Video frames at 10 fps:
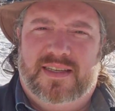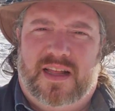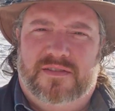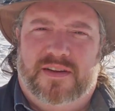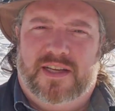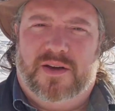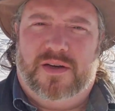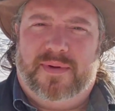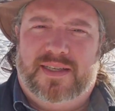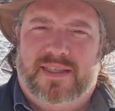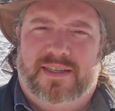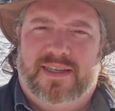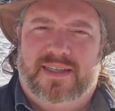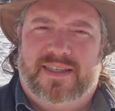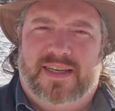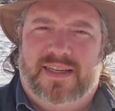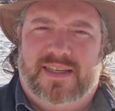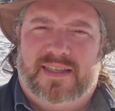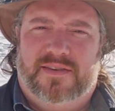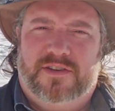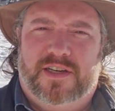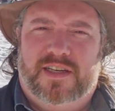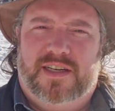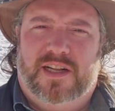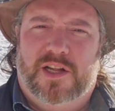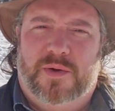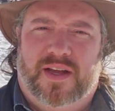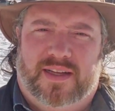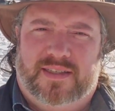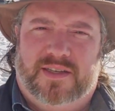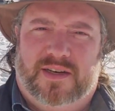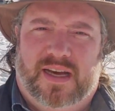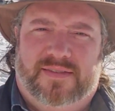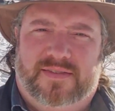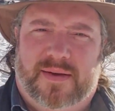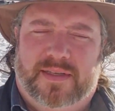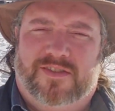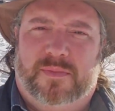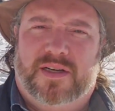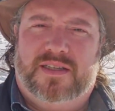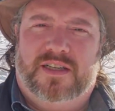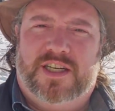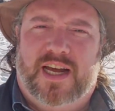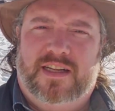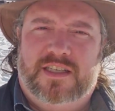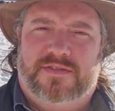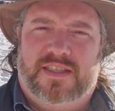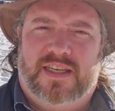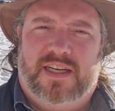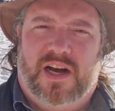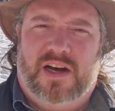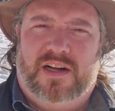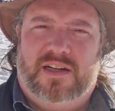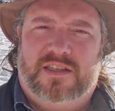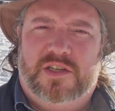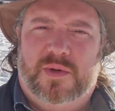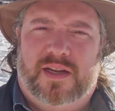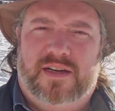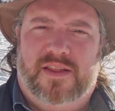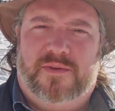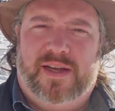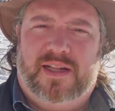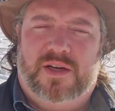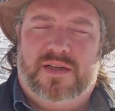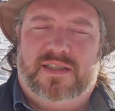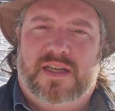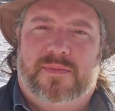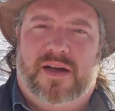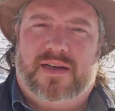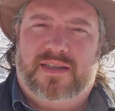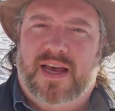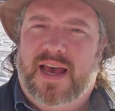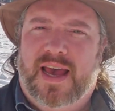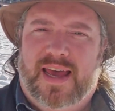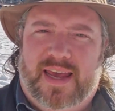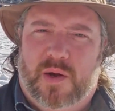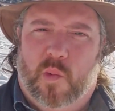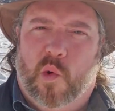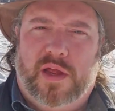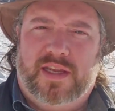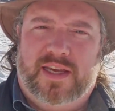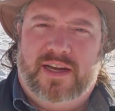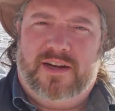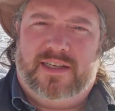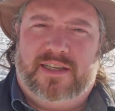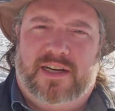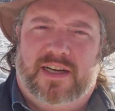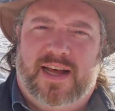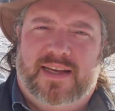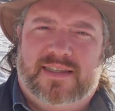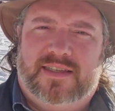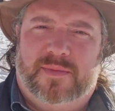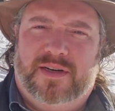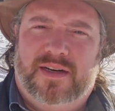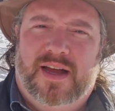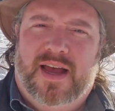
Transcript: another video in my series Discovering Kelowna. So I've set myself a personal challenge of seeing all 203 Kelowna city parks in 1 year. I started last summer